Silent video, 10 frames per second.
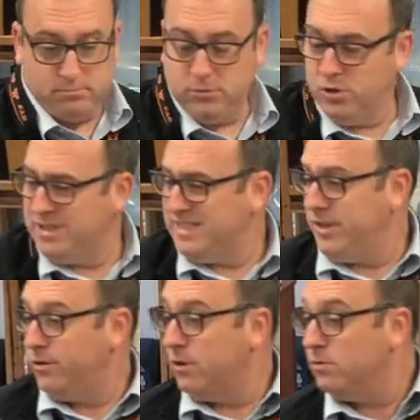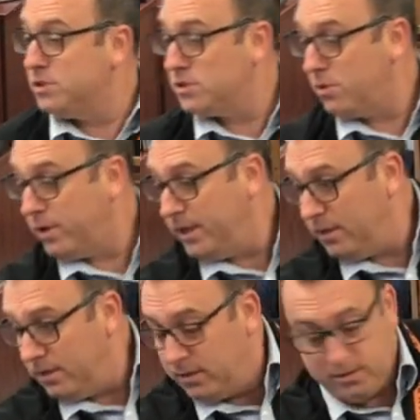you can tell your own story,
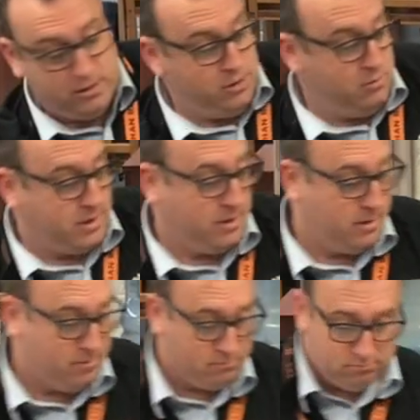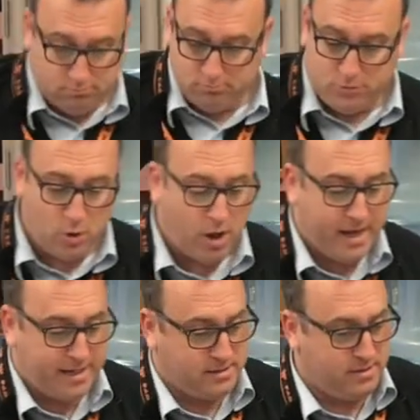you can do all
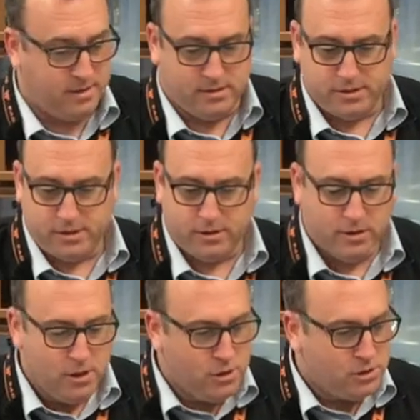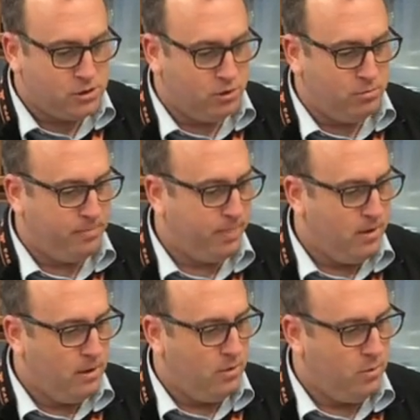kinds of things here. So
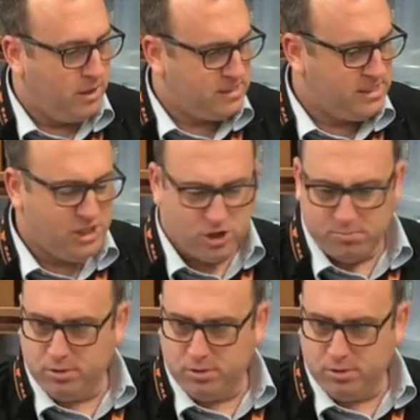let's teach our